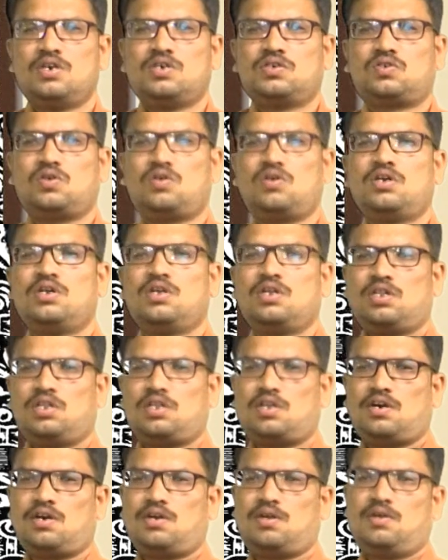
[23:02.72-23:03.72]
So,
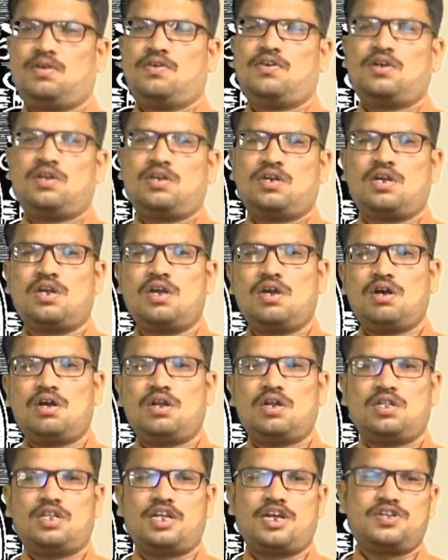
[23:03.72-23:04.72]
here
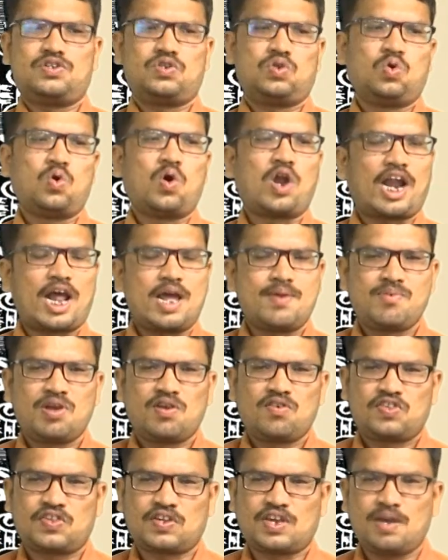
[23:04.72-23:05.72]
there is no rhyming
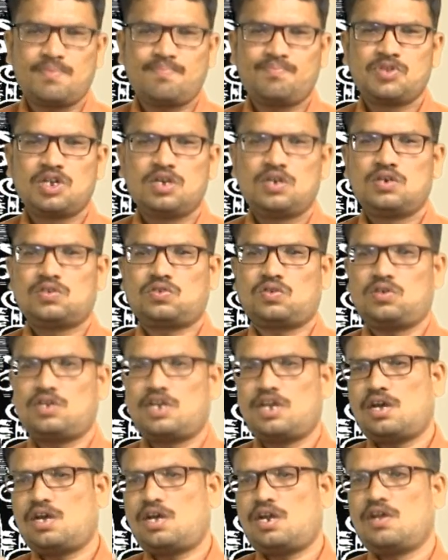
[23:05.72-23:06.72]
scheme. So,
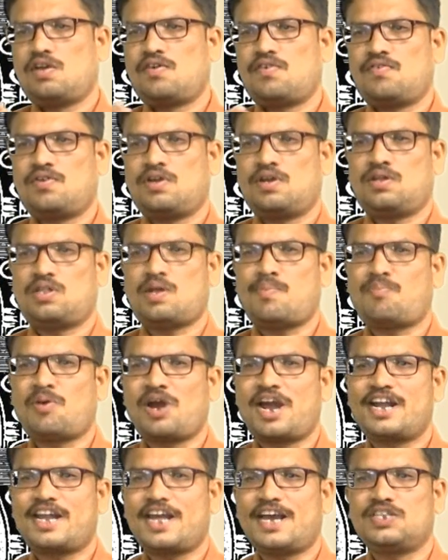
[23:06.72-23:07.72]
here the
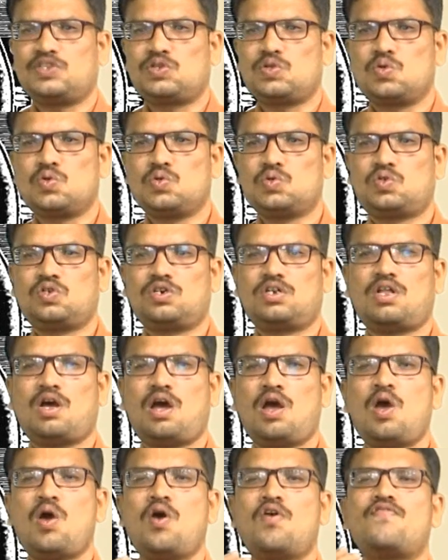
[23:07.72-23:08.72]
poet has used the
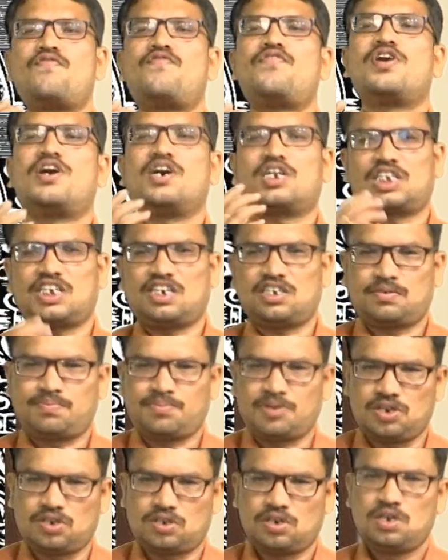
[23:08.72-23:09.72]
figures of
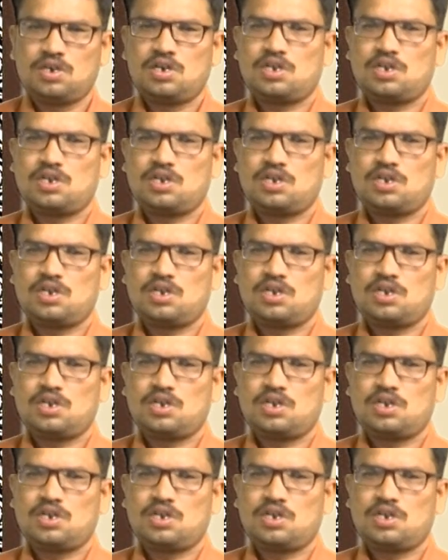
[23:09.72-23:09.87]
speech.